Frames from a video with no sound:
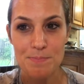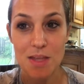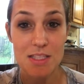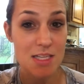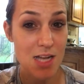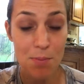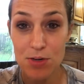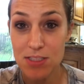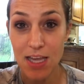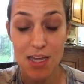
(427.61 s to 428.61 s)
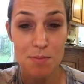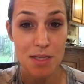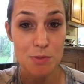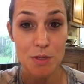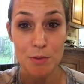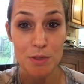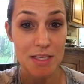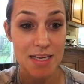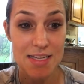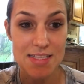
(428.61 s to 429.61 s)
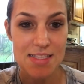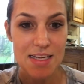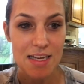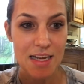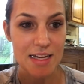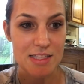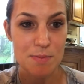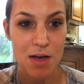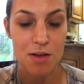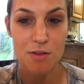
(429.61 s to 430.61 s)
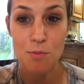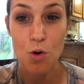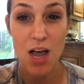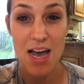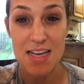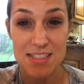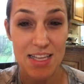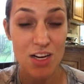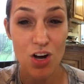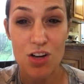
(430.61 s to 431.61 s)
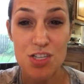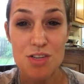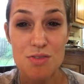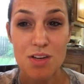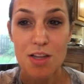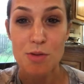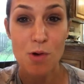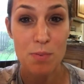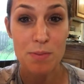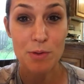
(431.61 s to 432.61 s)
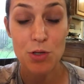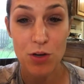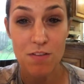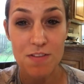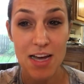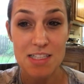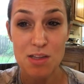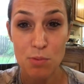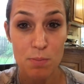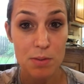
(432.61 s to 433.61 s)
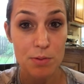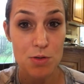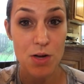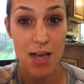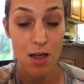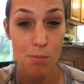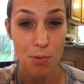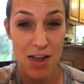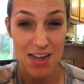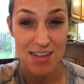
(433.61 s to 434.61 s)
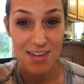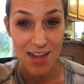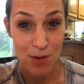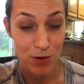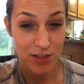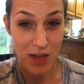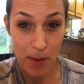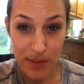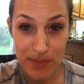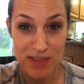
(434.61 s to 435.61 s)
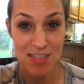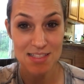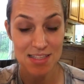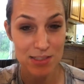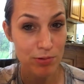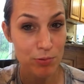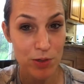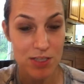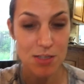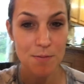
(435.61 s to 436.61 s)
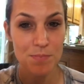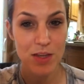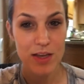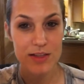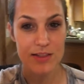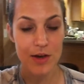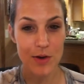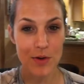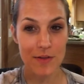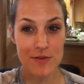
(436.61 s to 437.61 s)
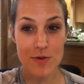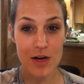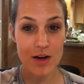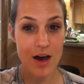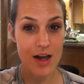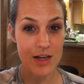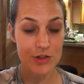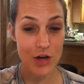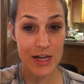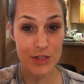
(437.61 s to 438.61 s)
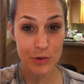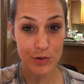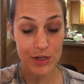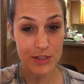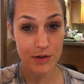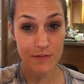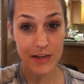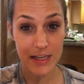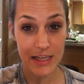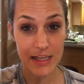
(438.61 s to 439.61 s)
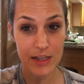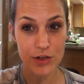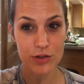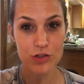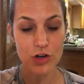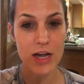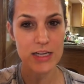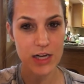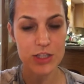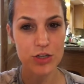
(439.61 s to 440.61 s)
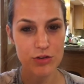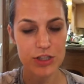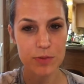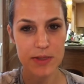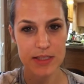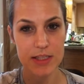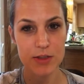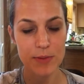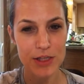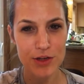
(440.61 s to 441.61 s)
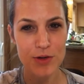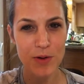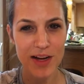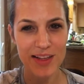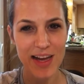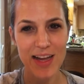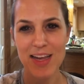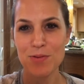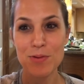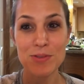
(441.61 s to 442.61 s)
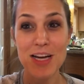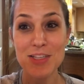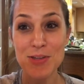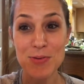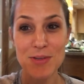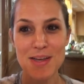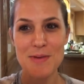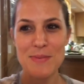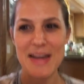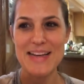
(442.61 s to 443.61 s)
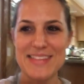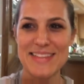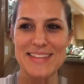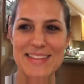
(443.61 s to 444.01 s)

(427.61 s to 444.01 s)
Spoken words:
It's a numbers game, that's what it really is. And it's about the more eyes that are on you, the more people you can affect, and the more people you can help, right? And we're in the helping business, and that's what we want to do. So if you are not trying to increase your affinity, you're trying not to increase your business. So make sure you work on that, and we will talk soon. Bye, guys.